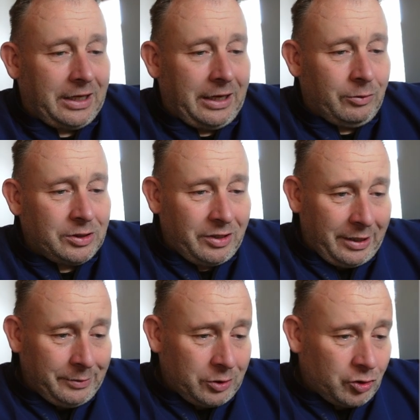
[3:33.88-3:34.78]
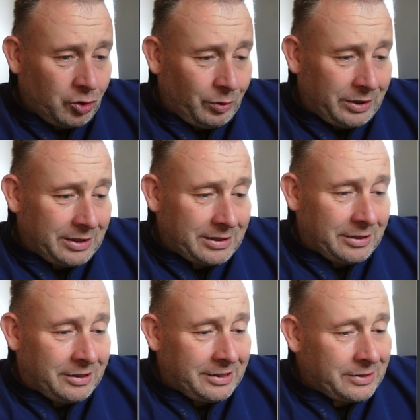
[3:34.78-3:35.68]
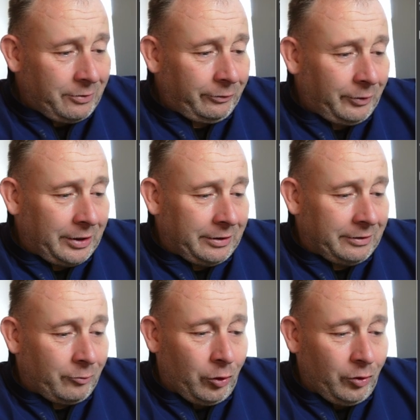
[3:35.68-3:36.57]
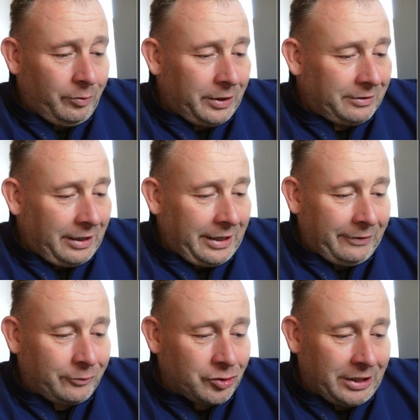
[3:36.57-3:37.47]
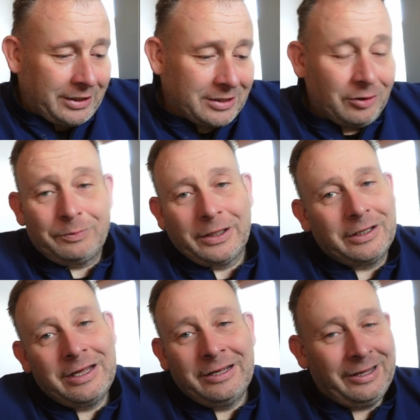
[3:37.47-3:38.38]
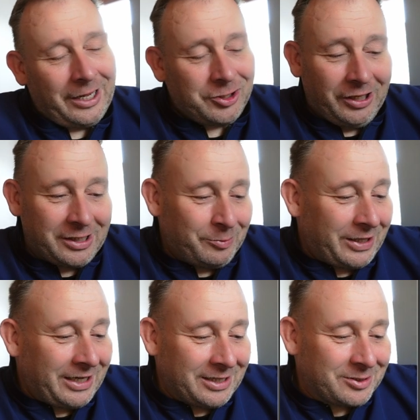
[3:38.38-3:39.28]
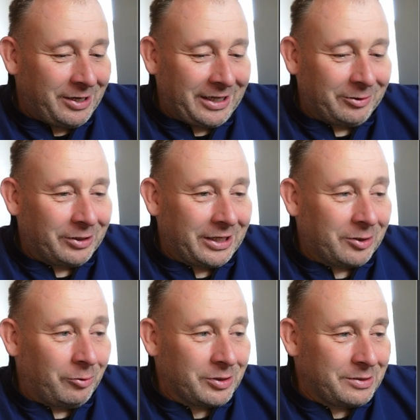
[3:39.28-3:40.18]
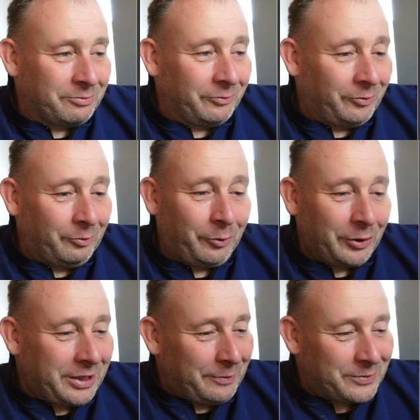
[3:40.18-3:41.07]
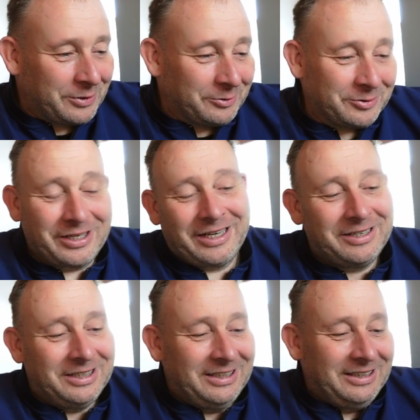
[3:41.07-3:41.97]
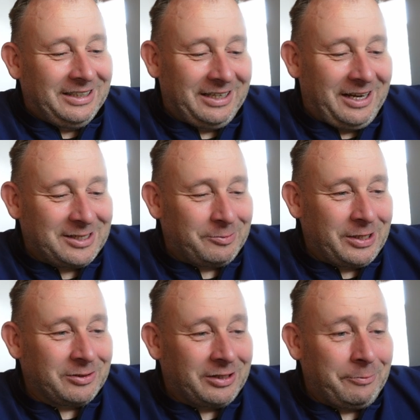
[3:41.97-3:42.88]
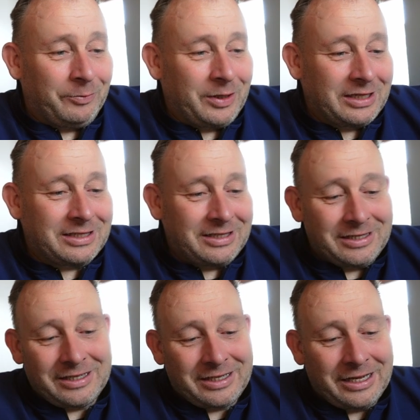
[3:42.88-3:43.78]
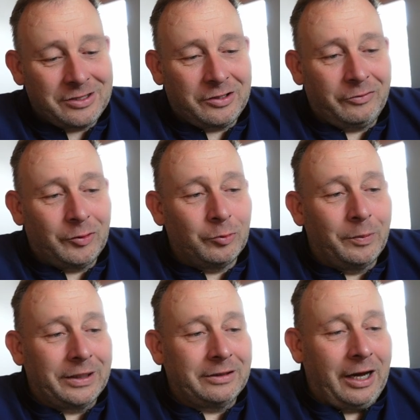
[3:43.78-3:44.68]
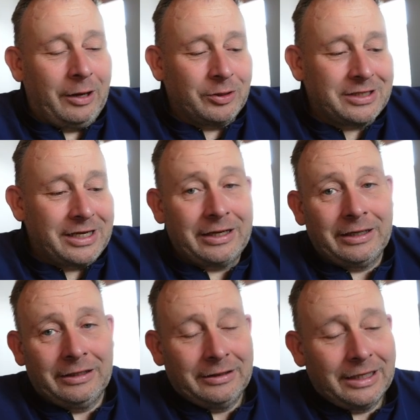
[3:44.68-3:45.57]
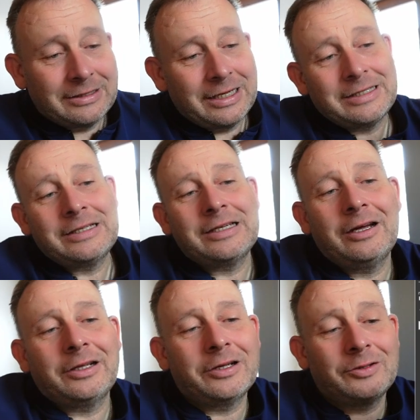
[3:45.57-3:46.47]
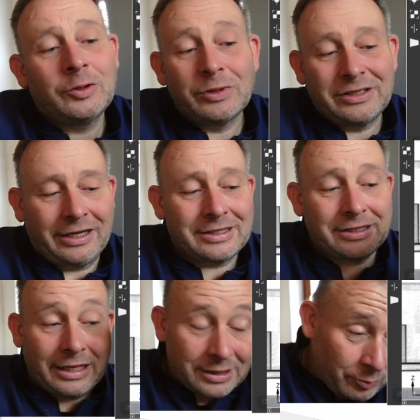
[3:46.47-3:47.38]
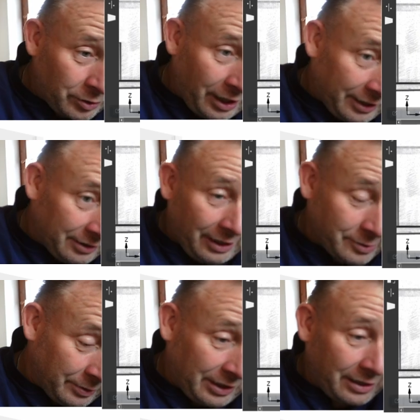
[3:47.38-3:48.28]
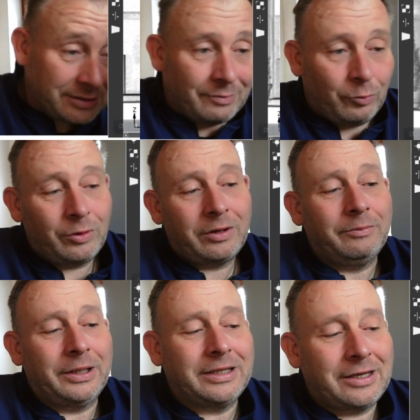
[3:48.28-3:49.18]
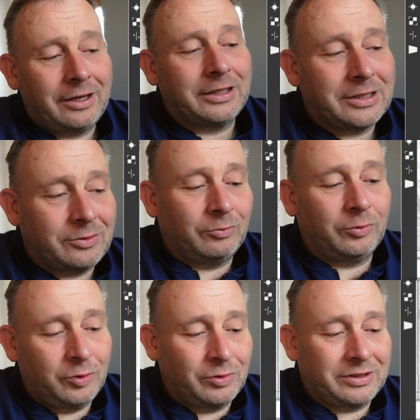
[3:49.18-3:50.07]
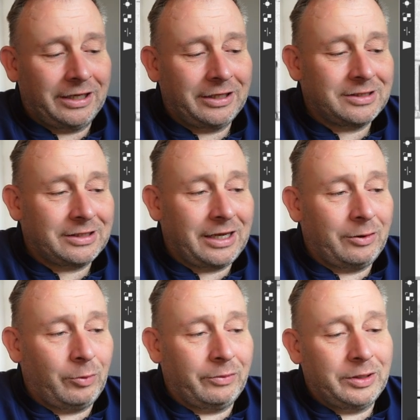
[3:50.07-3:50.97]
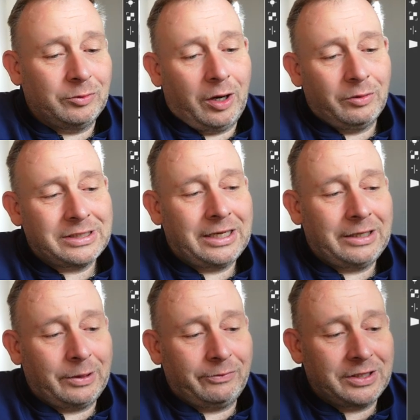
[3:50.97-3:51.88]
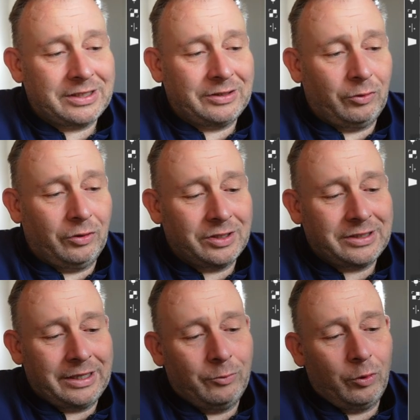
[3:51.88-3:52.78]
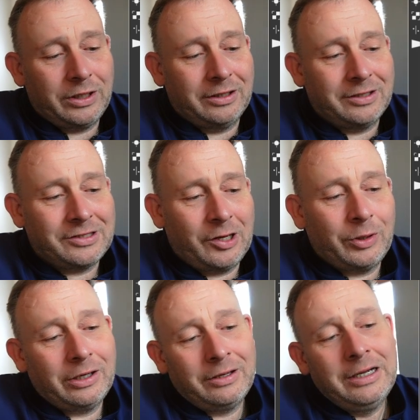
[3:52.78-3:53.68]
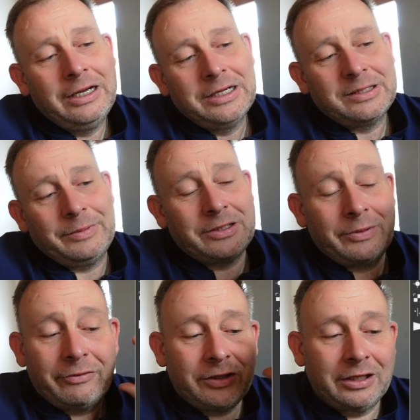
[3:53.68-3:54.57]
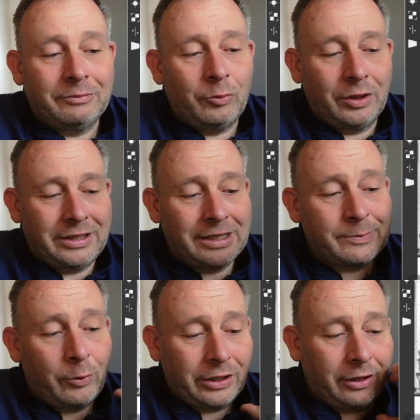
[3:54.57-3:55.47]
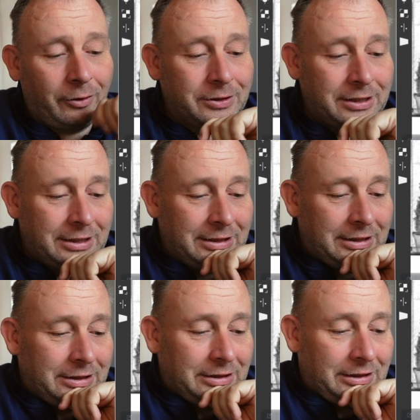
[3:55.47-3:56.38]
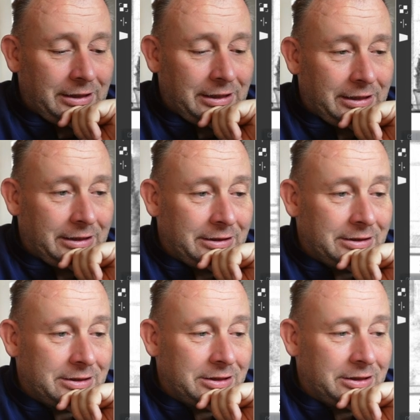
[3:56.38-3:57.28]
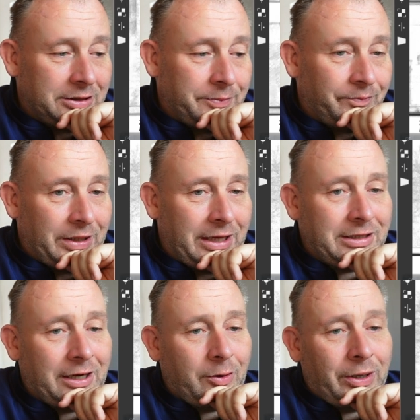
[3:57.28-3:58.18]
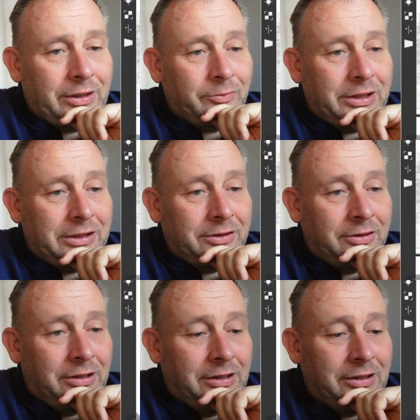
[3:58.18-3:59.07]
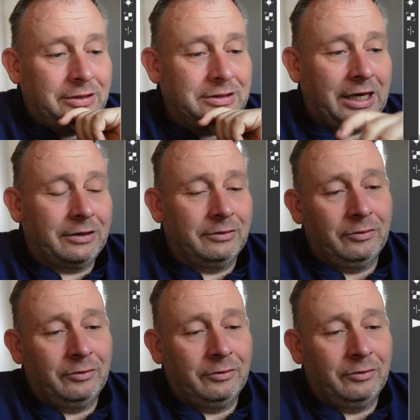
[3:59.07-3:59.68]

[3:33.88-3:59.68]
I was not able to show it this in this software in color, but I have to check this out. But actually it's weekend, so I don't can call some from PointCab so today and ask why it's not happened. This is this intensity view, but I would say this are the two static scans what I as we've done some more, but these are these two static scan, one we do outside, but we still stay more here in this area. This means we have here more dense point cloud, and the other one we done